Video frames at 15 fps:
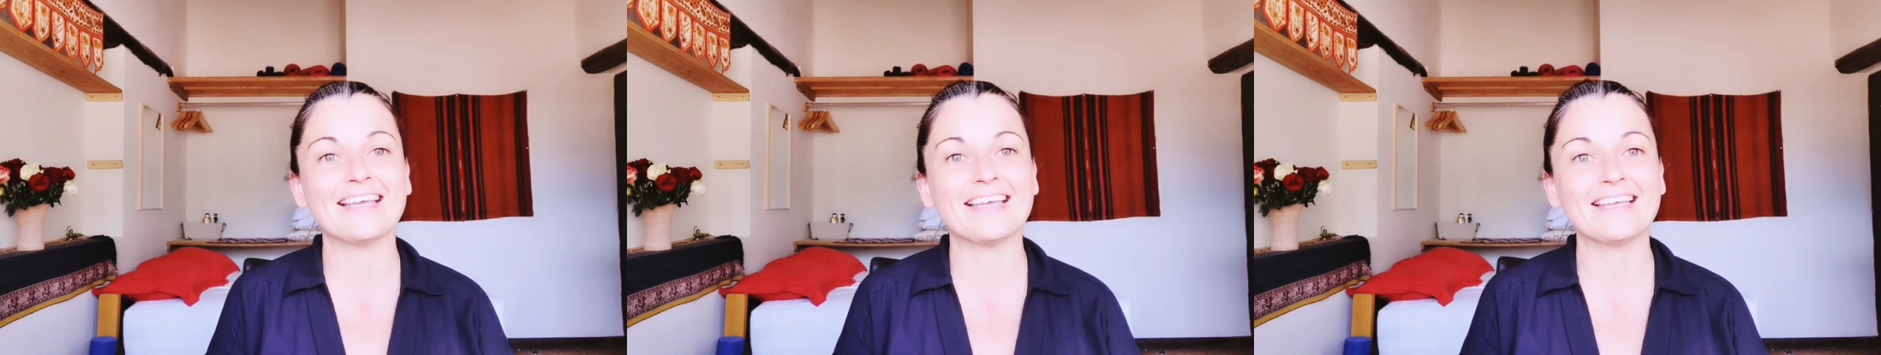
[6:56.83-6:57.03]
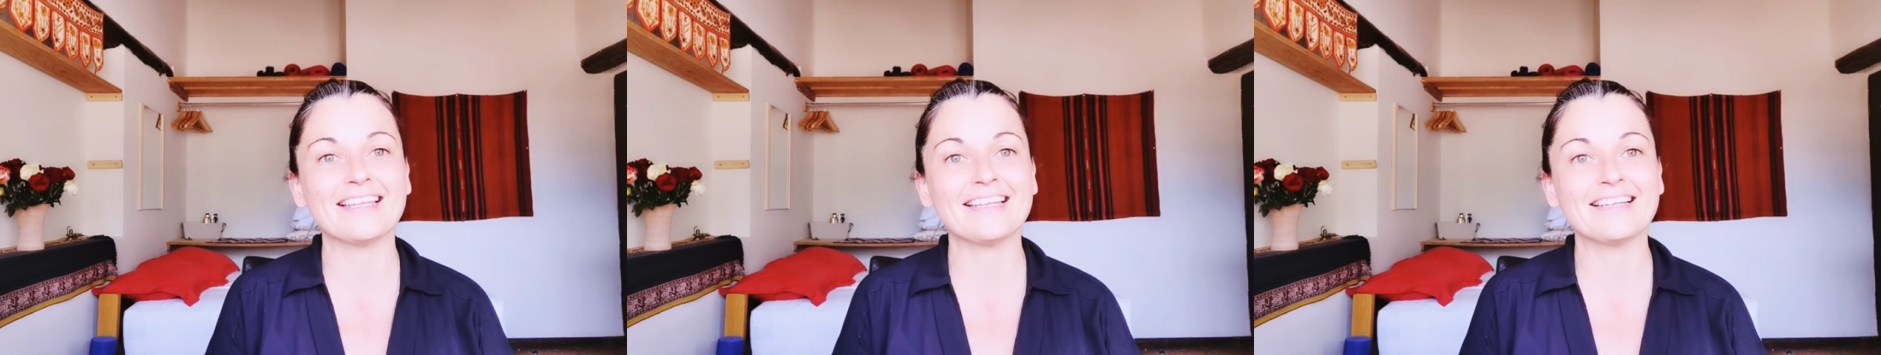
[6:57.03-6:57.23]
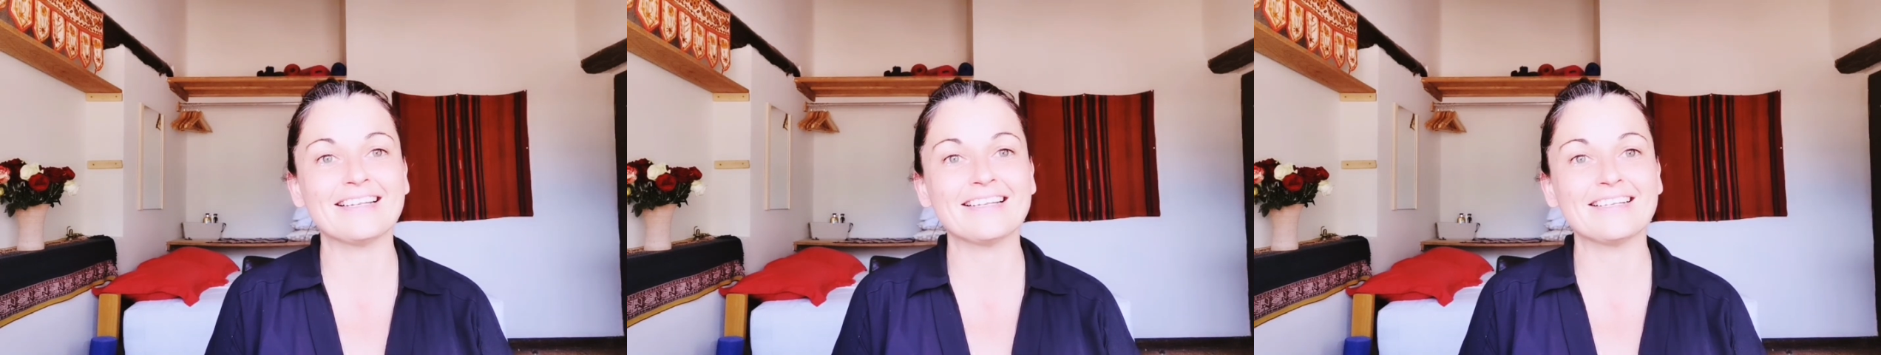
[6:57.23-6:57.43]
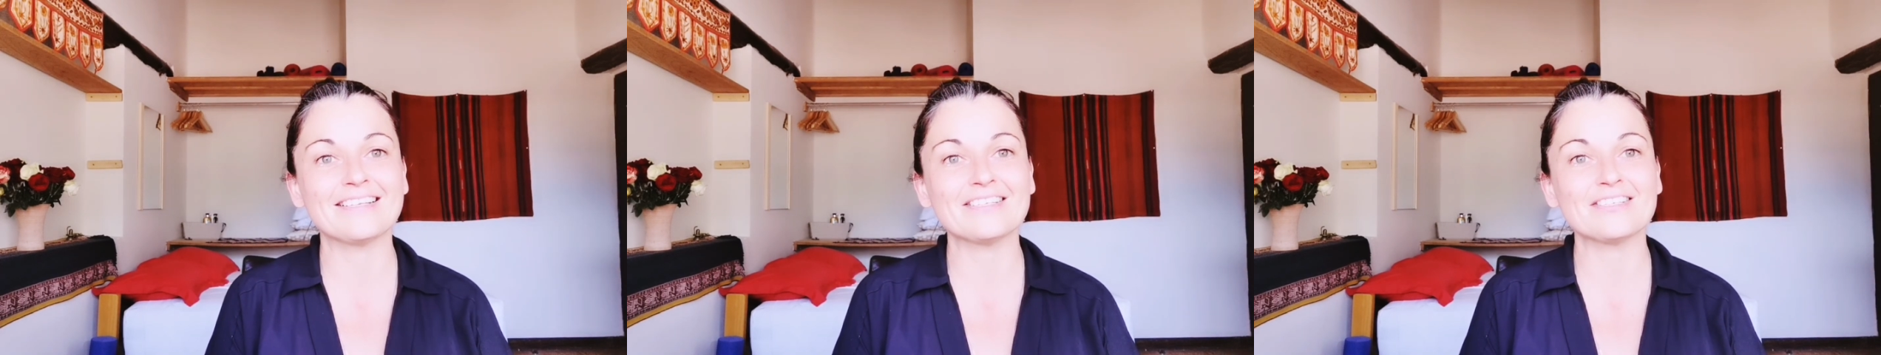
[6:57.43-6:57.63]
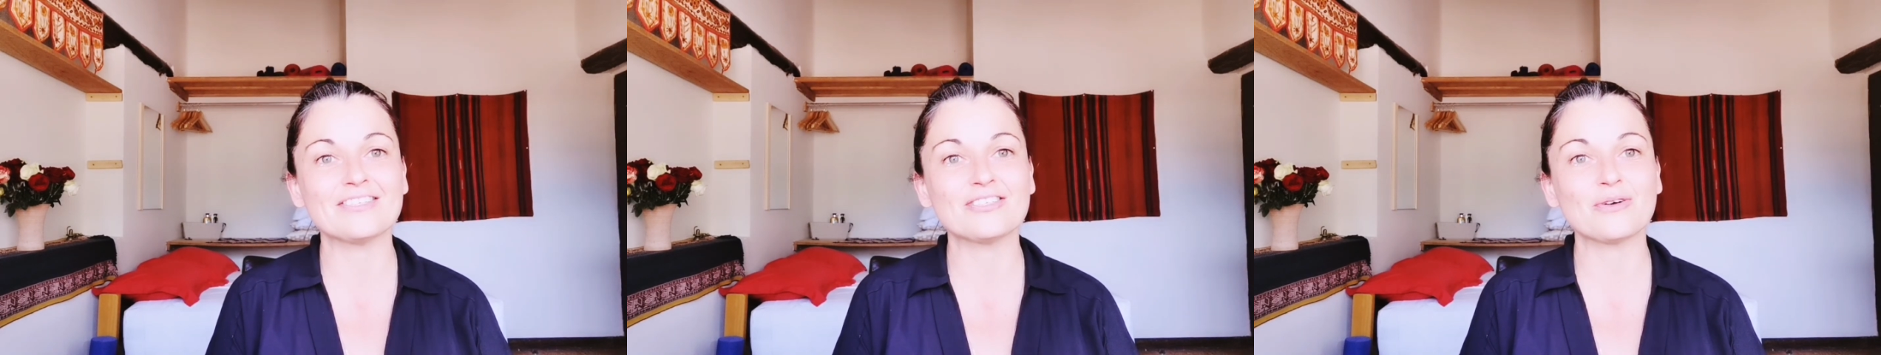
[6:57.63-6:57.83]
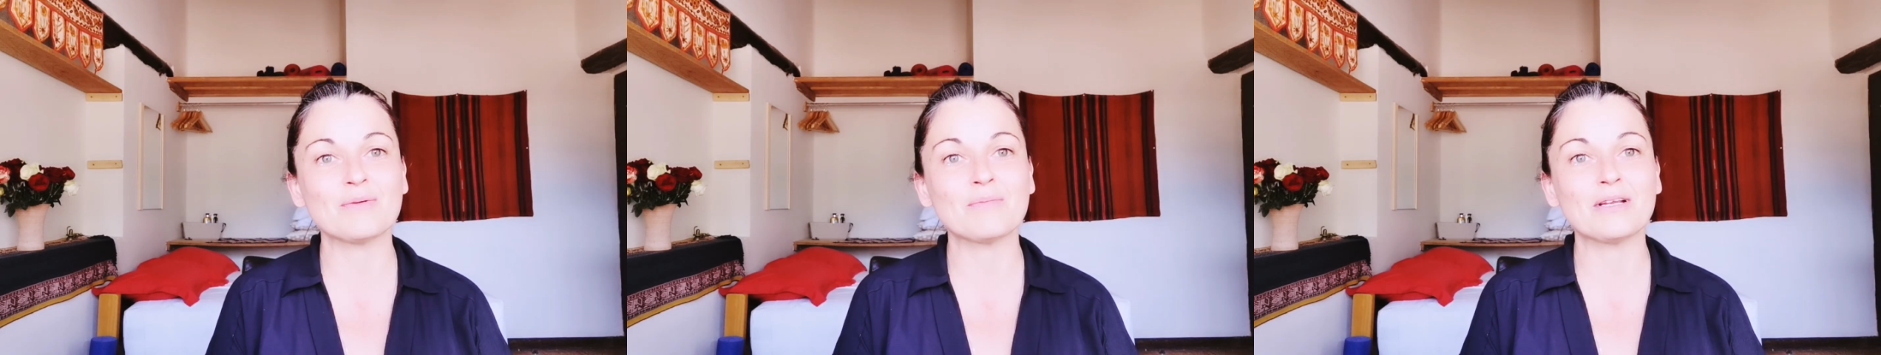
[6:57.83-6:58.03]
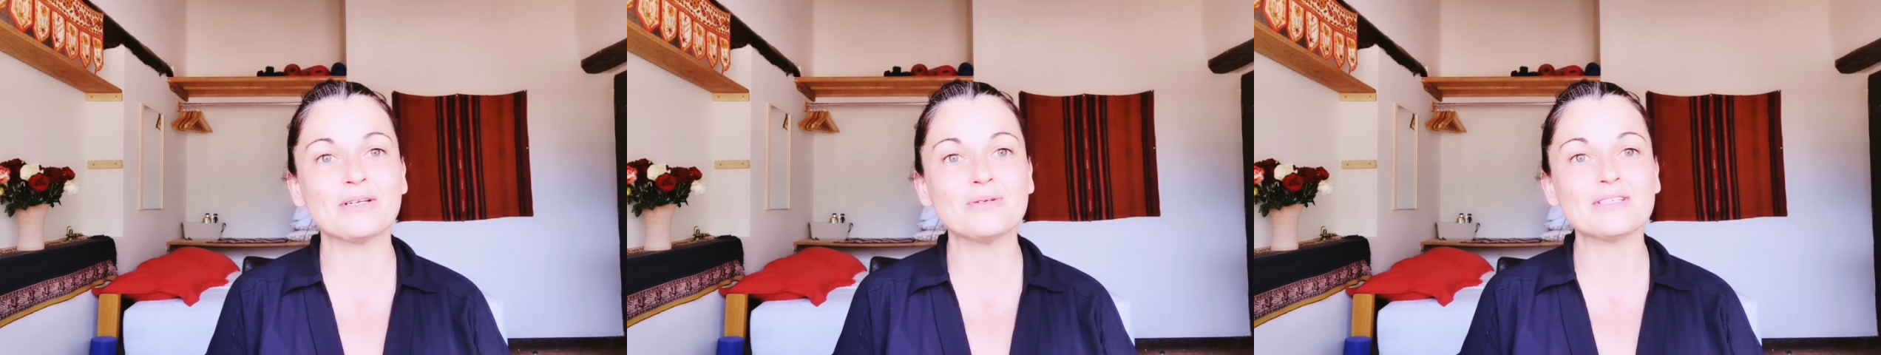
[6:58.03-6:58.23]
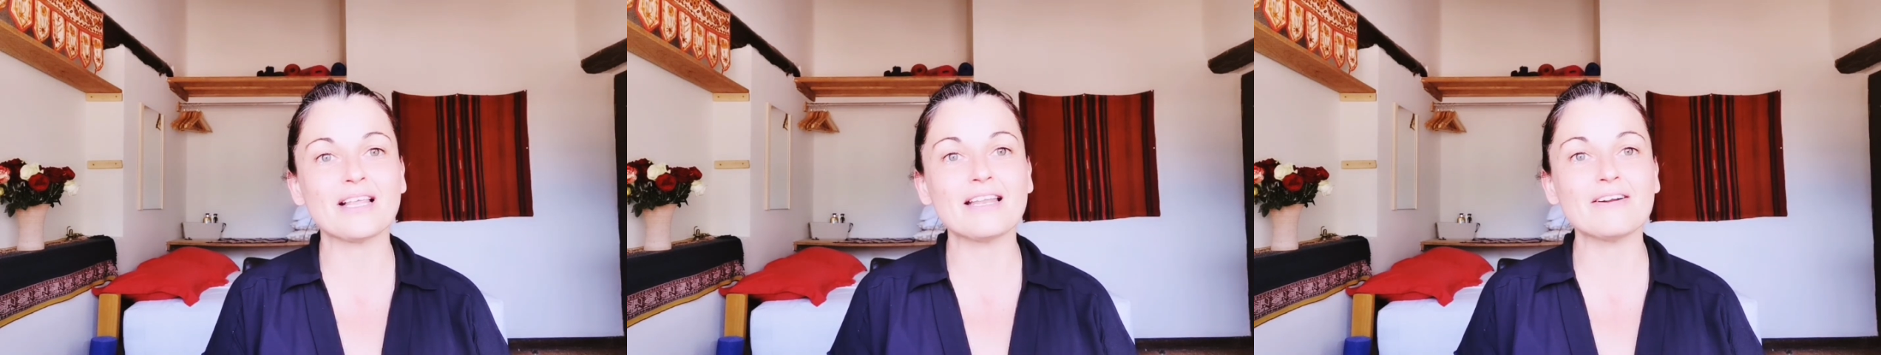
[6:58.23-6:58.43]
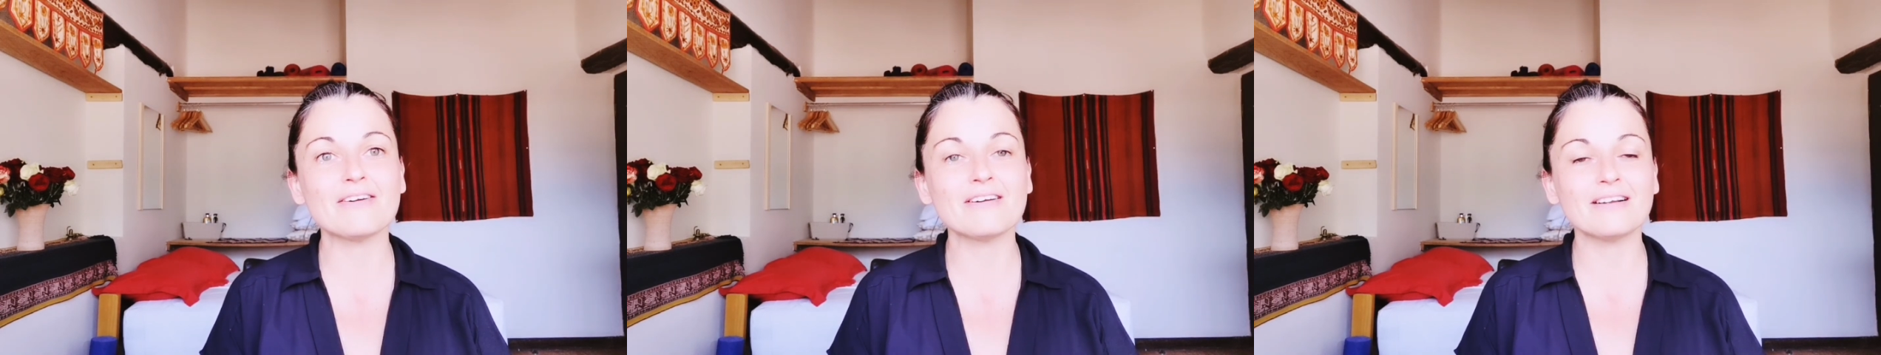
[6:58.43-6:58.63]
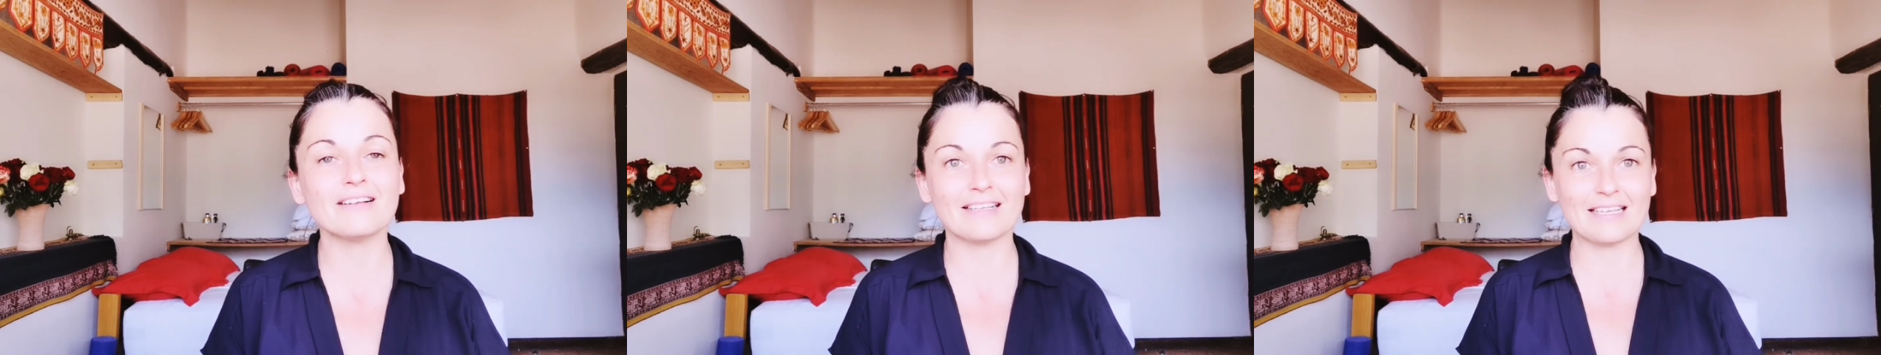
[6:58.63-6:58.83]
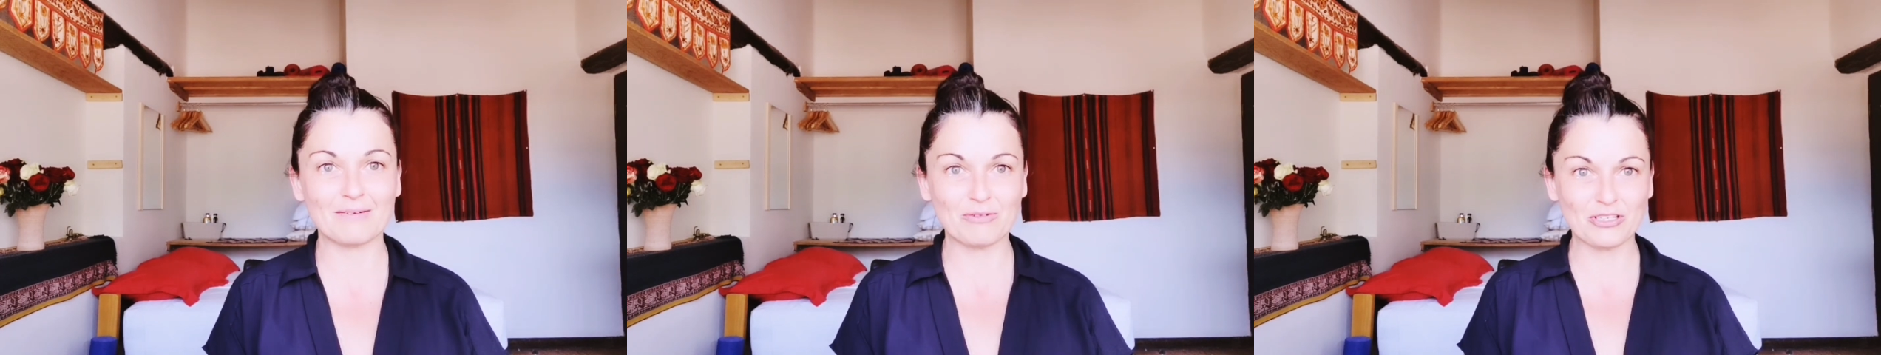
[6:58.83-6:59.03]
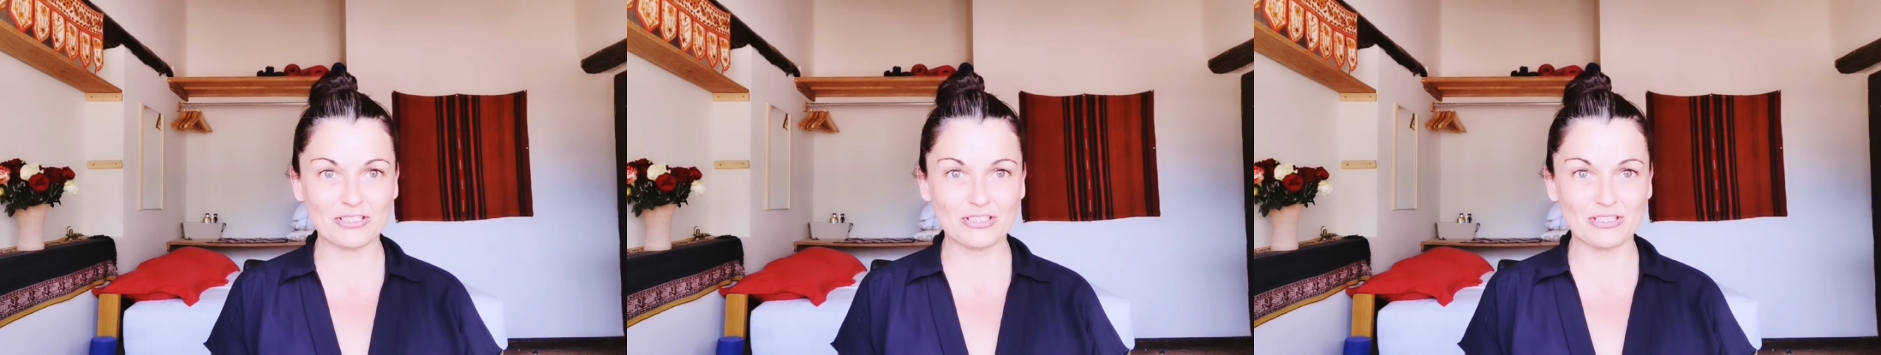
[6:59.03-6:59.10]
and join my newsletter,